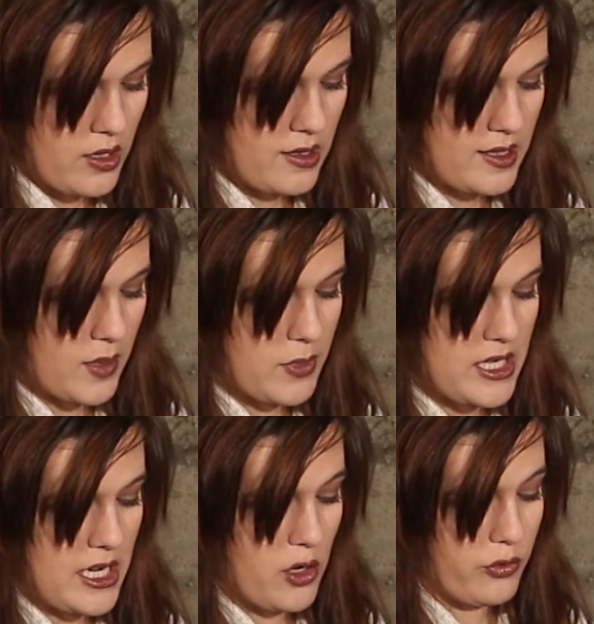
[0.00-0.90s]
Sam and
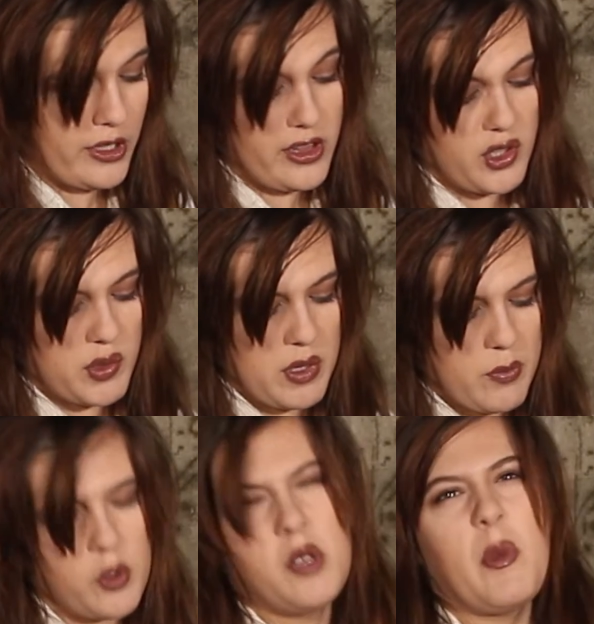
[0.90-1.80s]
Dean only lose
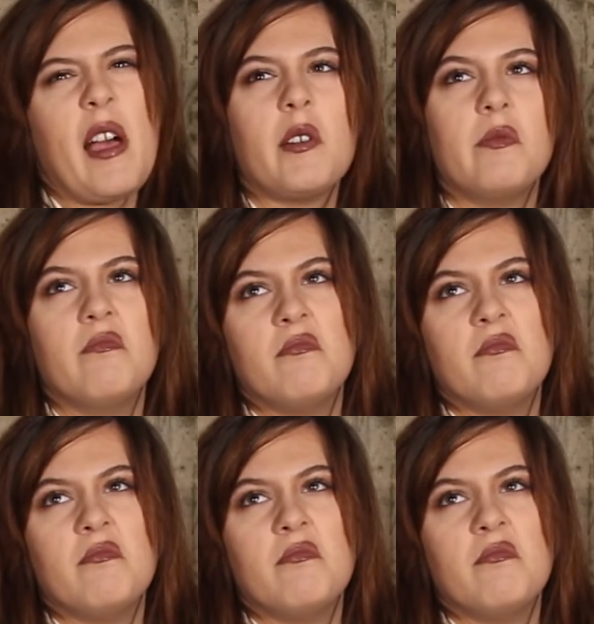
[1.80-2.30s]
people about